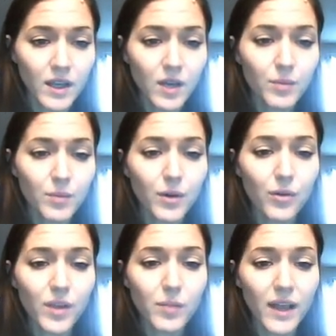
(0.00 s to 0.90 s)
But
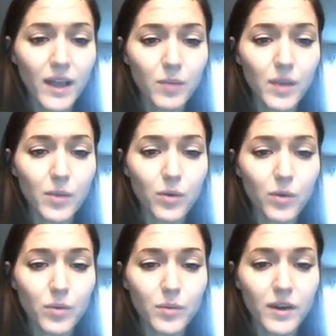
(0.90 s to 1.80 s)
only black people were
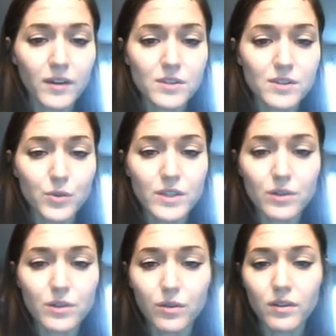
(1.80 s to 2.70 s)
permitted in
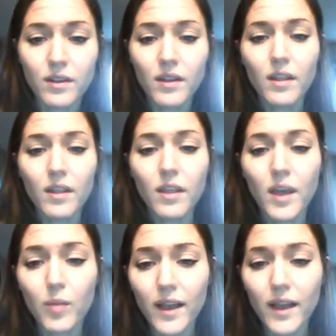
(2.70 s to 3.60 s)
Soweto, a
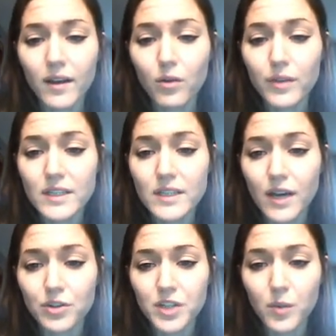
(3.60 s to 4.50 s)
black-only
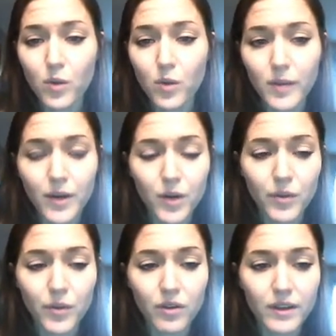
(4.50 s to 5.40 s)
township where my
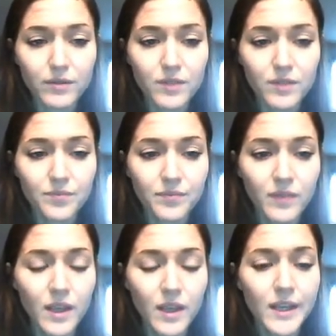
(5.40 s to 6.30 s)
grandmother lived.
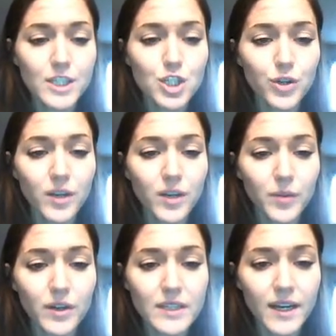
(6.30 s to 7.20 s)
During
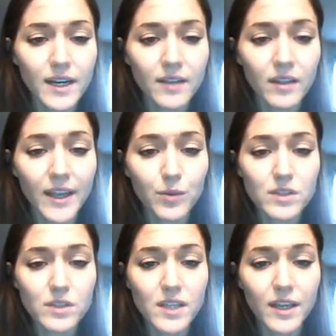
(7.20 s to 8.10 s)
apartheid, the land
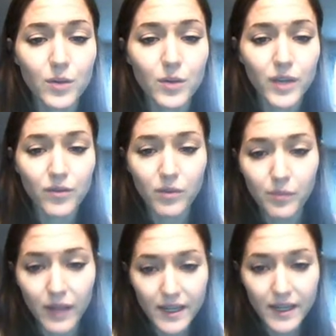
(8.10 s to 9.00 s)
was taken away from the
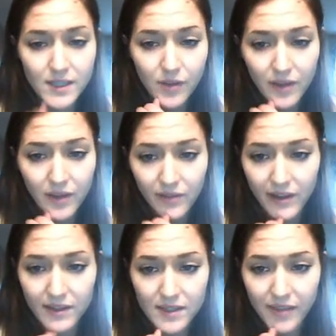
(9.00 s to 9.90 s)
black South
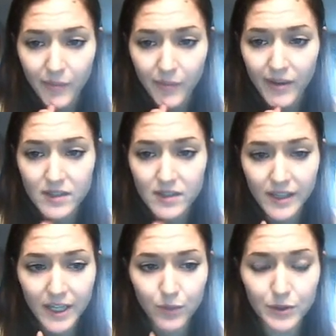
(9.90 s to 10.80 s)
Africans, and the best
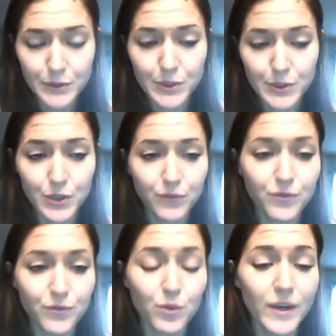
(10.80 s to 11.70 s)
land was reserved
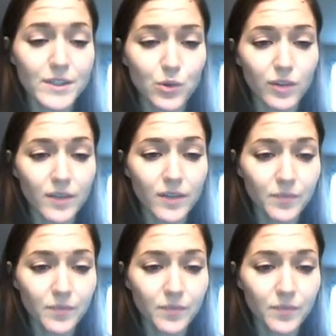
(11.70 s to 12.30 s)
for whites only.